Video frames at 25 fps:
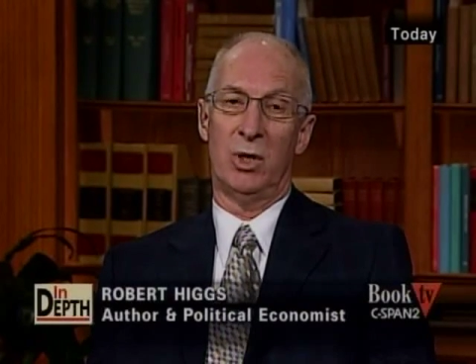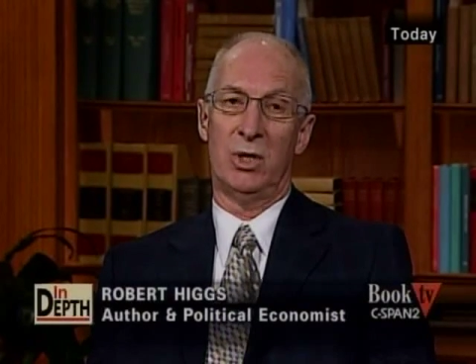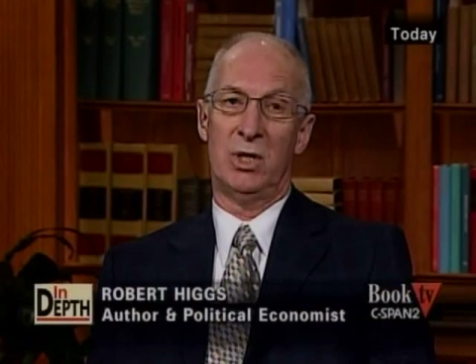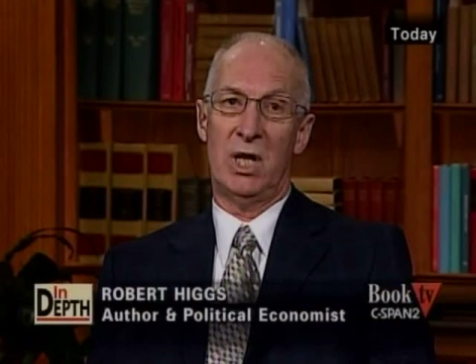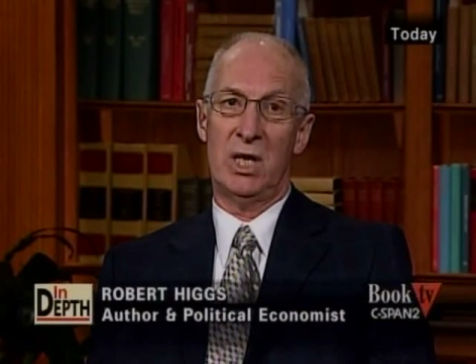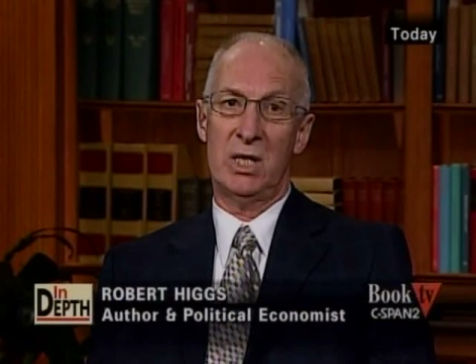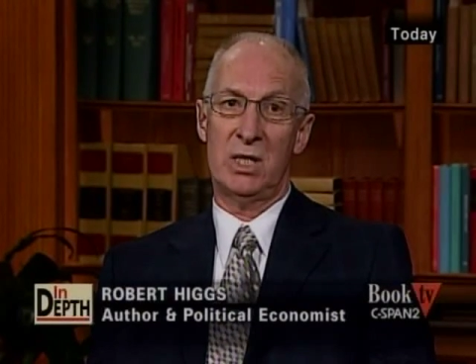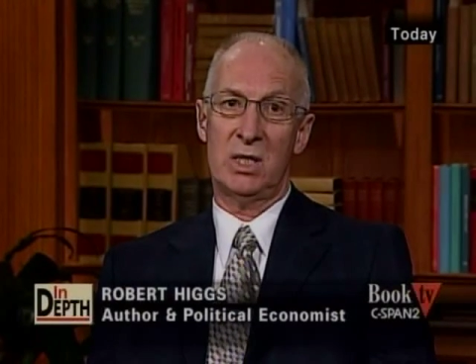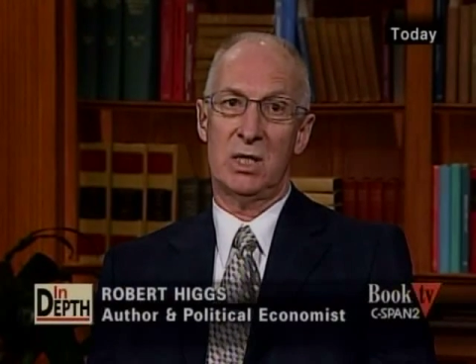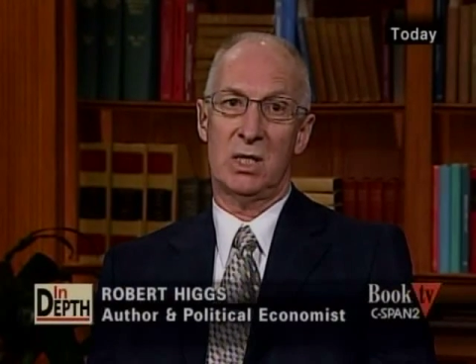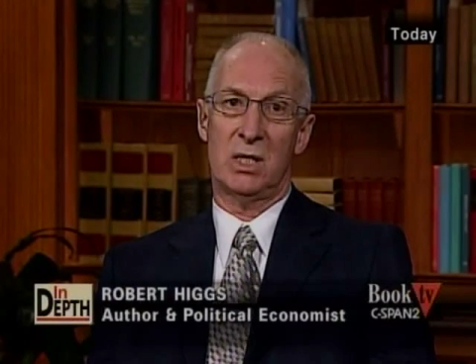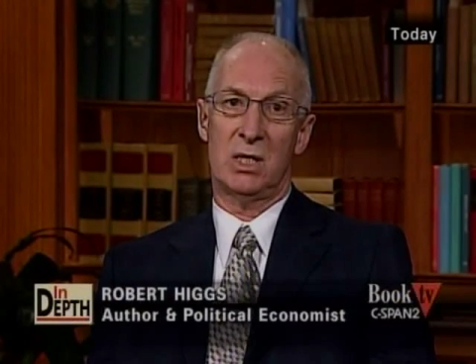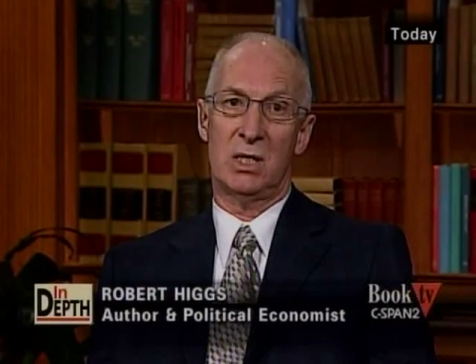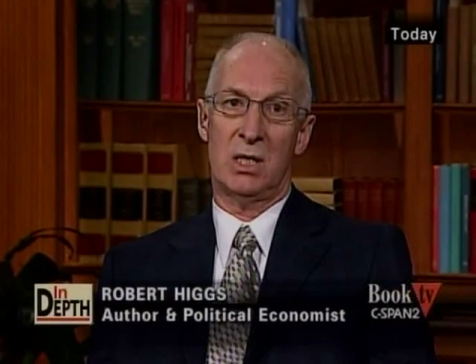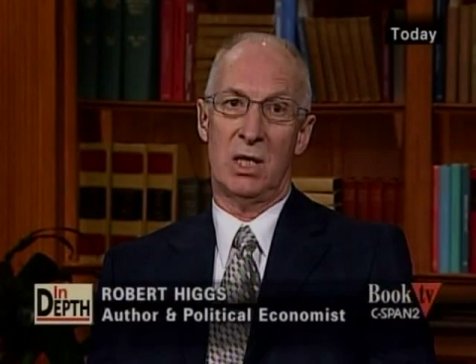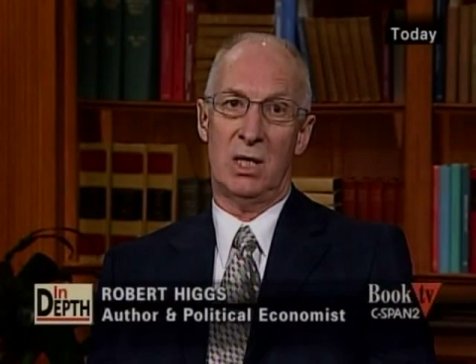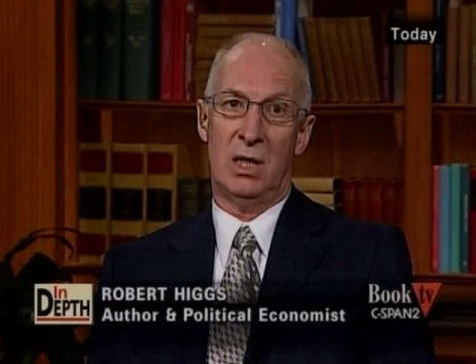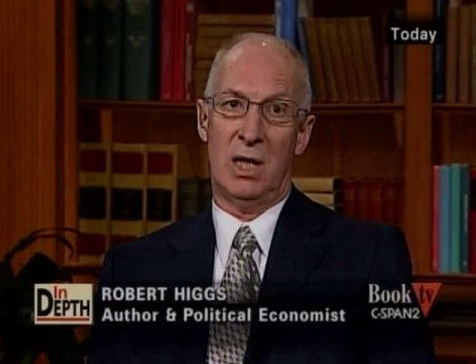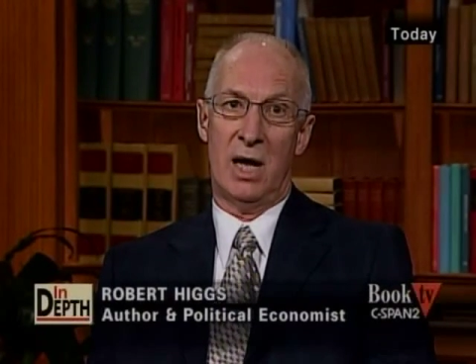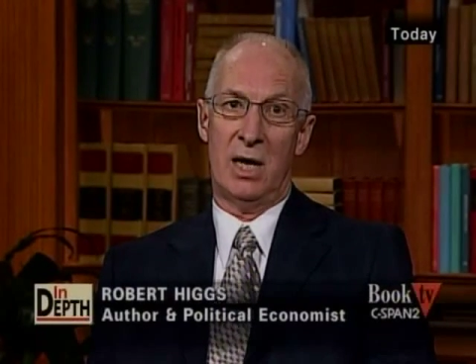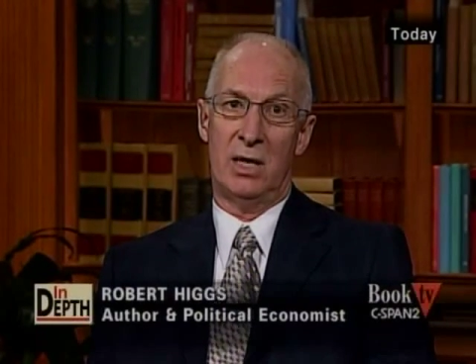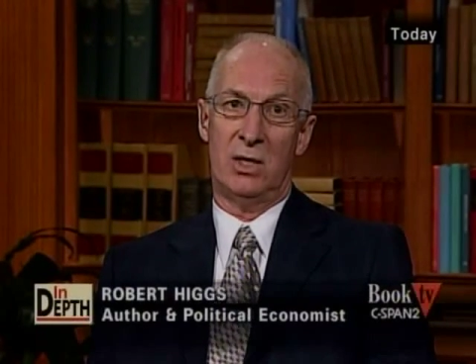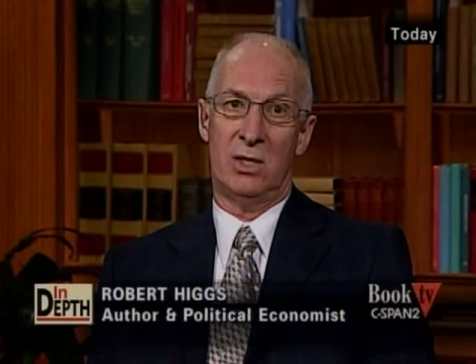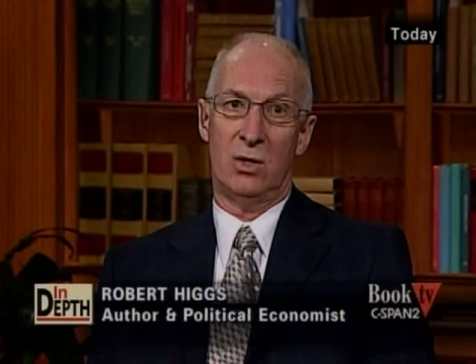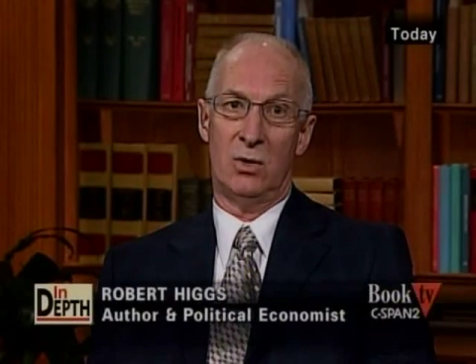distance in
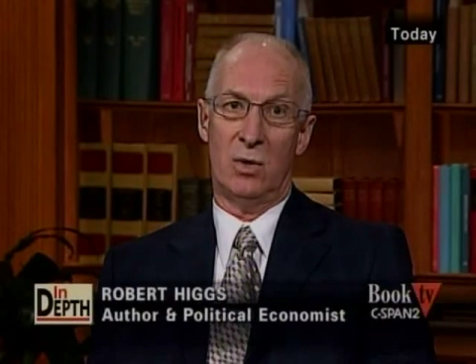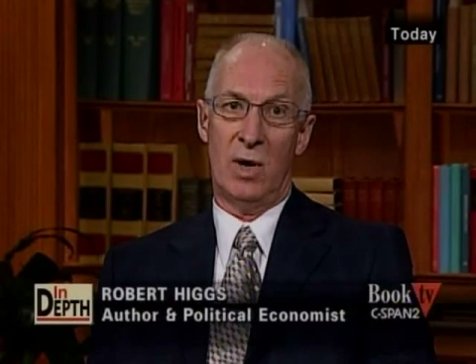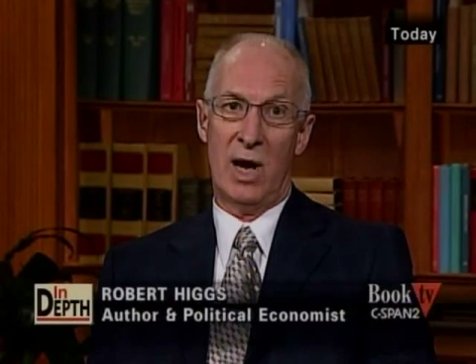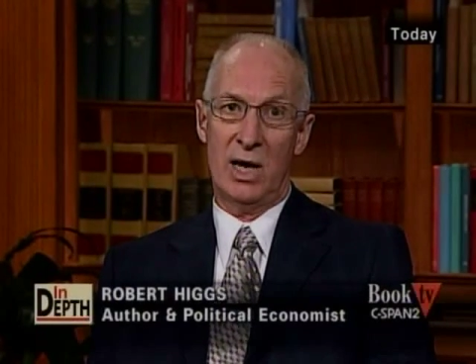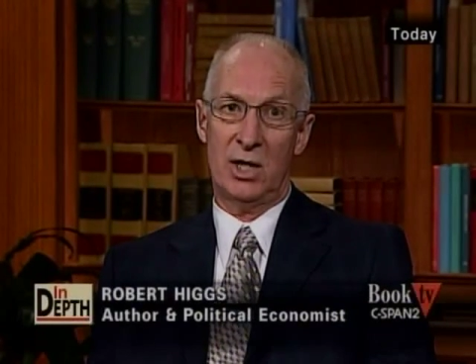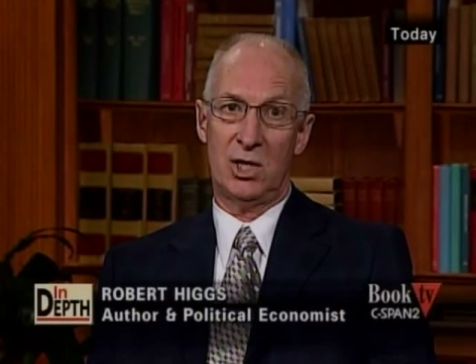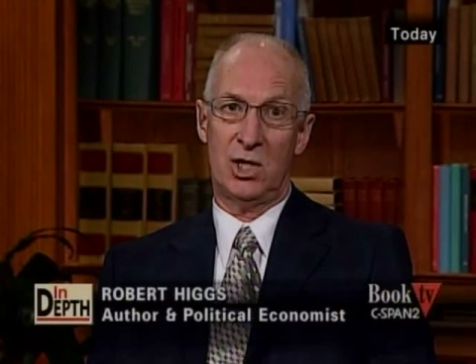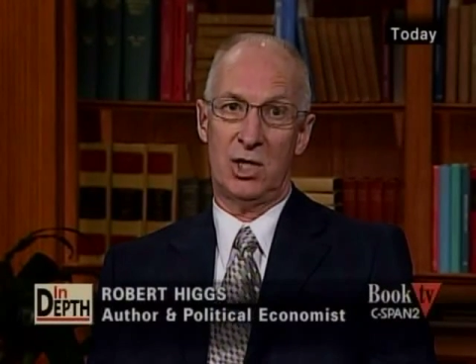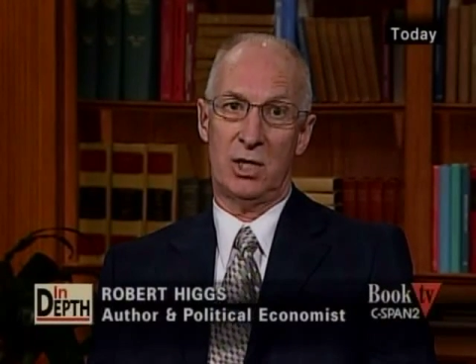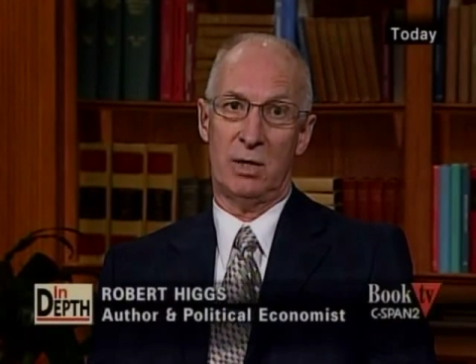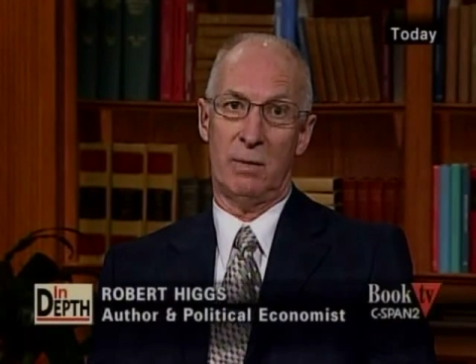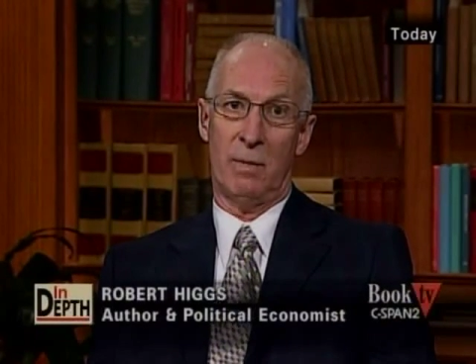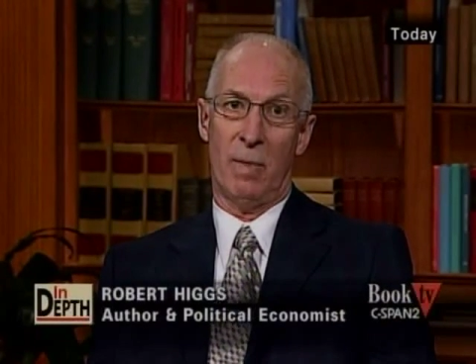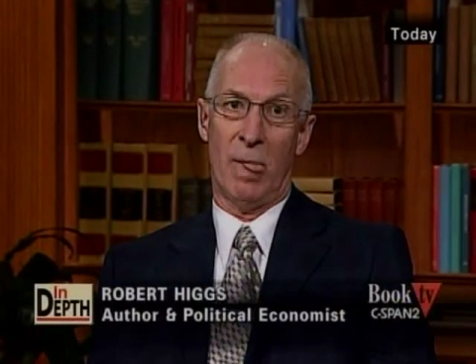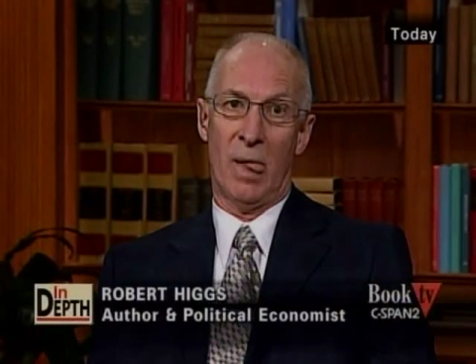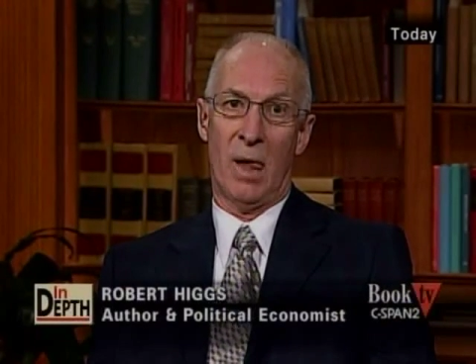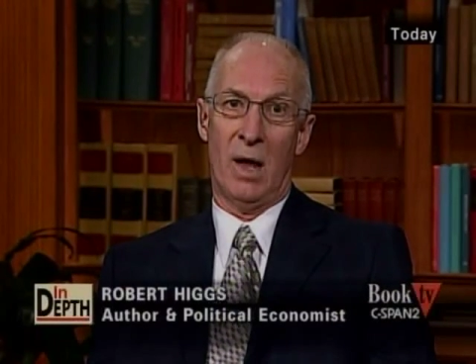that direction.